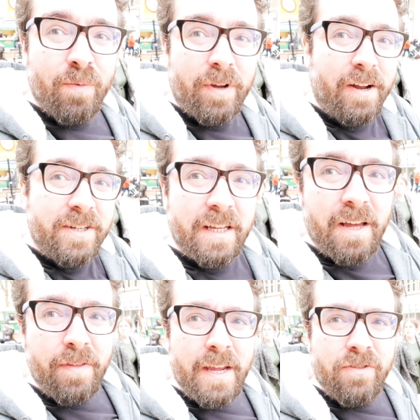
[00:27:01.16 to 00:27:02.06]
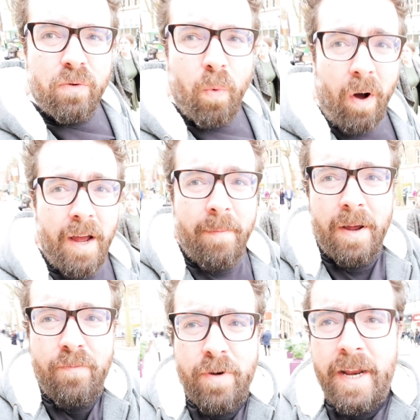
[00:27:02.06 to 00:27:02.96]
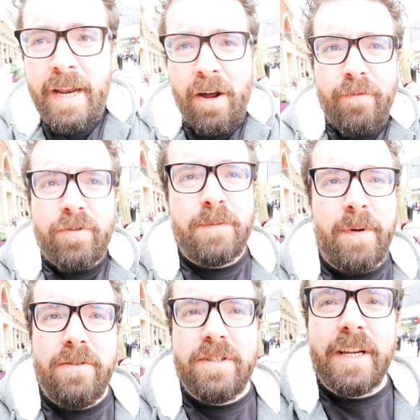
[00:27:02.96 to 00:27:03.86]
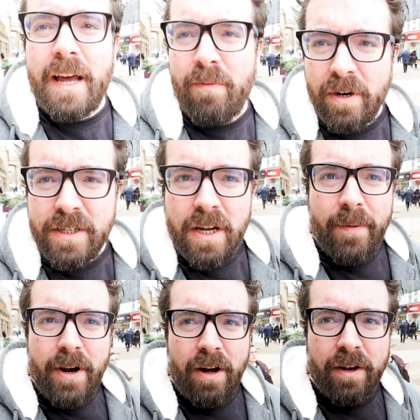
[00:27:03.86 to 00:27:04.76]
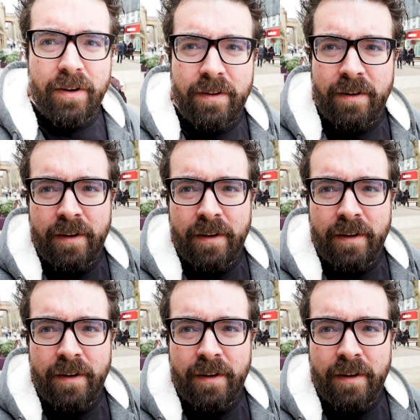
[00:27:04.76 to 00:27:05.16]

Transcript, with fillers: we're going to the cathedral. Why am I really overexposed again? What is going on?